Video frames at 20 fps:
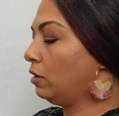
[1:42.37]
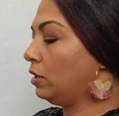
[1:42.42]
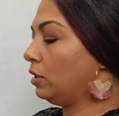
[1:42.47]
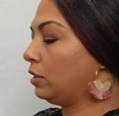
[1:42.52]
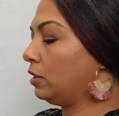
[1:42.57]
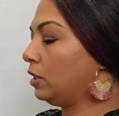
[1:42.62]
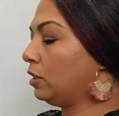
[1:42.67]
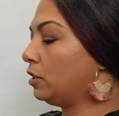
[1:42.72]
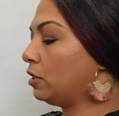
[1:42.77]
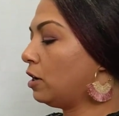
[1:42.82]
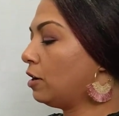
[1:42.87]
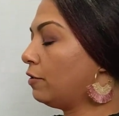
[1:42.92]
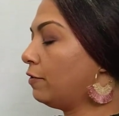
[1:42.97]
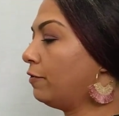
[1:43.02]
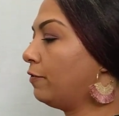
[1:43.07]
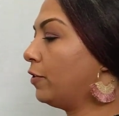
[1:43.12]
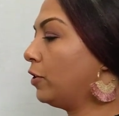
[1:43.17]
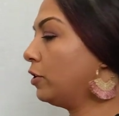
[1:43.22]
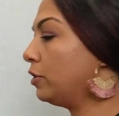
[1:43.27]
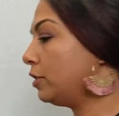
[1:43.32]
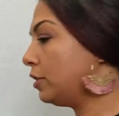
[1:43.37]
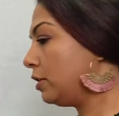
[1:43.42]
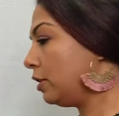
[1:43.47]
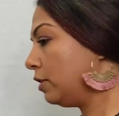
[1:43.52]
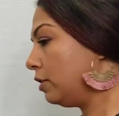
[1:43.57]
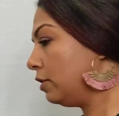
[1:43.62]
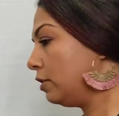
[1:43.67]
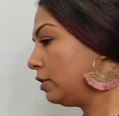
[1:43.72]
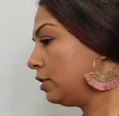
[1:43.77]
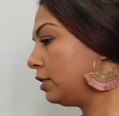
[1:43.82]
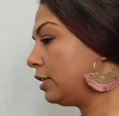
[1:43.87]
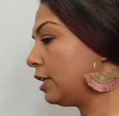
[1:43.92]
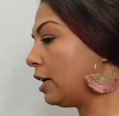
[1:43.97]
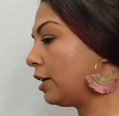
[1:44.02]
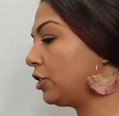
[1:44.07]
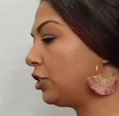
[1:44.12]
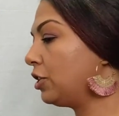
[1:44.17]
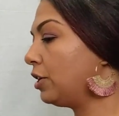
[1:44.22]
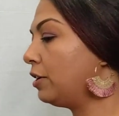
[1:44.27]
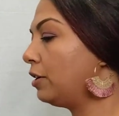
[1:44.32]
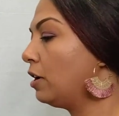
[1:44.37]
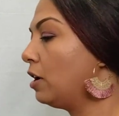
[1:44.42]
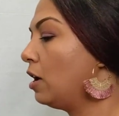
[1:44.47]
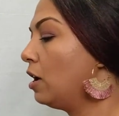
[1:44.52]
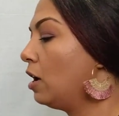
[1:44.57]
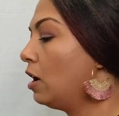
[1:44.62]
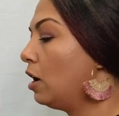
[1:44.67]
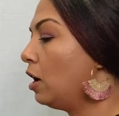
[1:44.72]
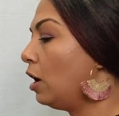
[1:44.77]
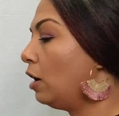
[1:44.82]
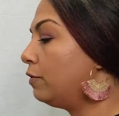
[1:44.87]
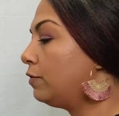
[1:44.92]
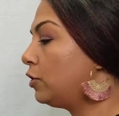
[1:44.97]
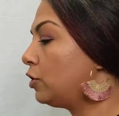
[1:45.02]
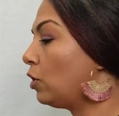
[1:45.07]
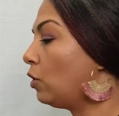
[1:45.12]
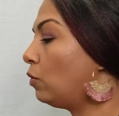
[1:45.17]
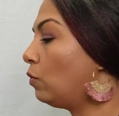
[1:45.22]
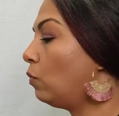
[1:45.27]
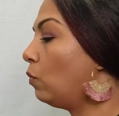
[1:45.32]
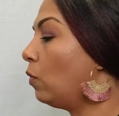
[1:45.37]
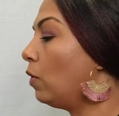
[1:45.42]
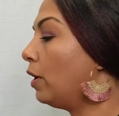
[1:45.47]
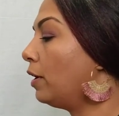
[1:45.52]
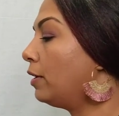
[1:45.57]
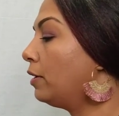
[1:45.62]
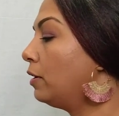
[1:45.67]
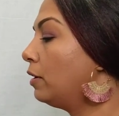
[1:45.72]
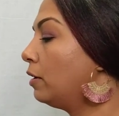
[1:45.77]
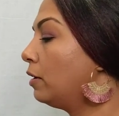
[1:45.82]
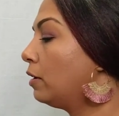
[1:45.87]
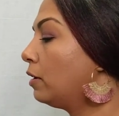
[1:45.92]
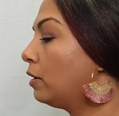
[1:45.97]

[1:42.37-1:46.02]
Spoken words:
this is our first section of zone 1,